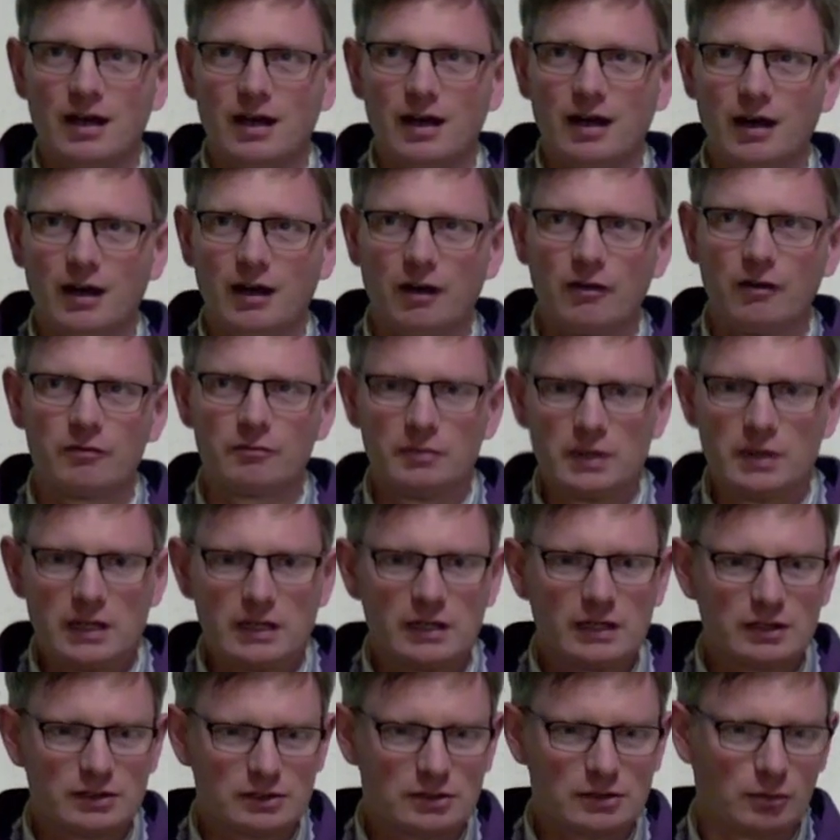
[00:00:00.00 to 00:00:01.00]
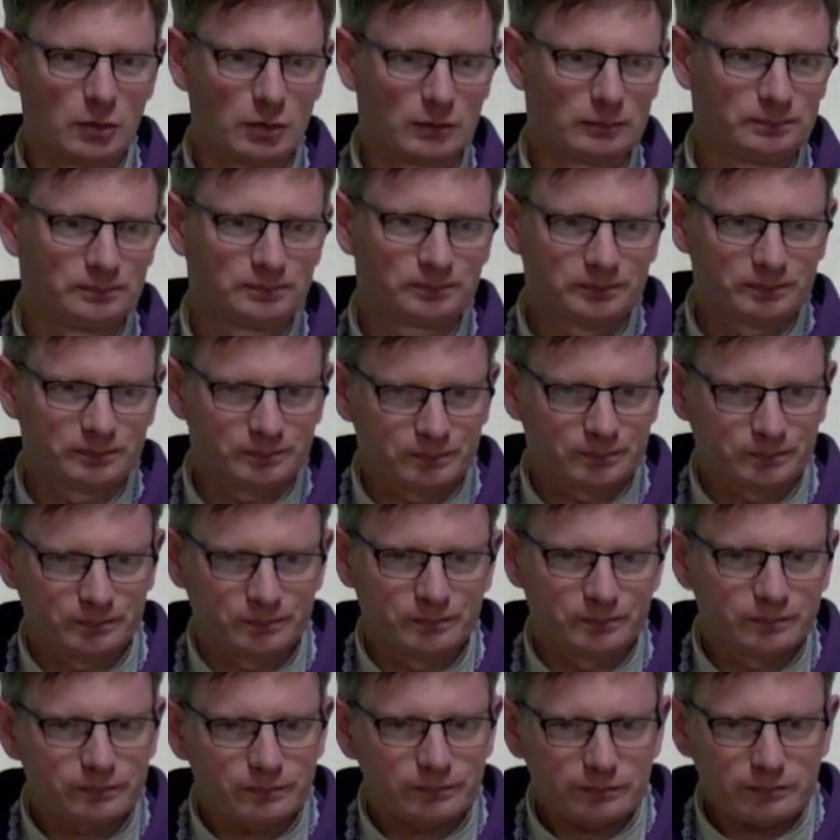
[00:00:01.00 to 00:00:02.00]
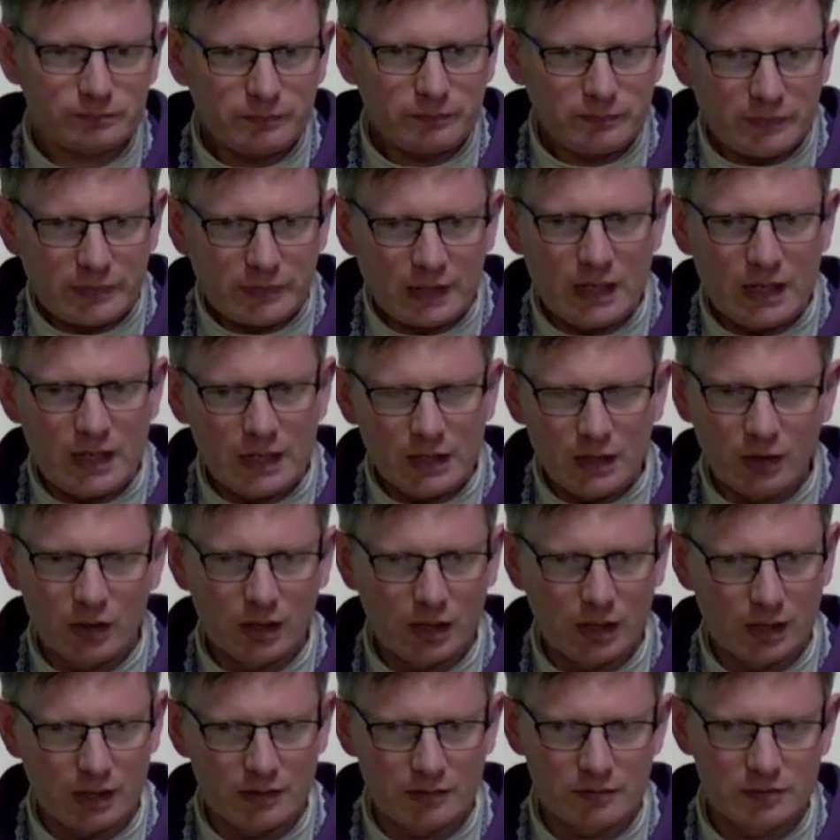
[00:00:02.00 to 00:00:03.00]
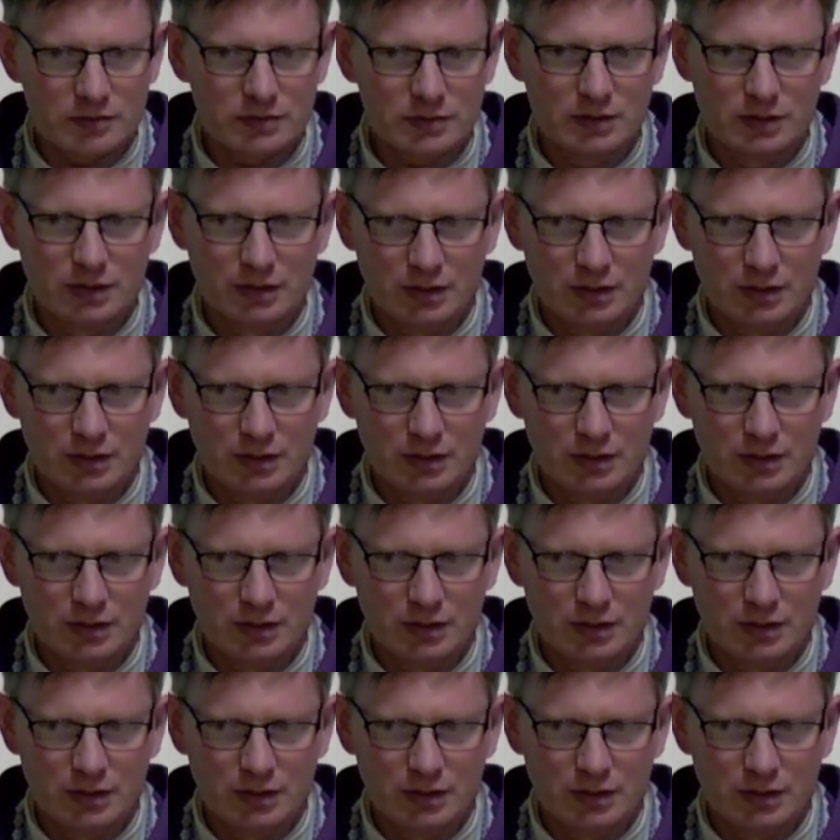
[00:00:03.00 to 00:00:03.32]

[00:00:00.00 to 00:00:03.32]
of meeting someone in our lives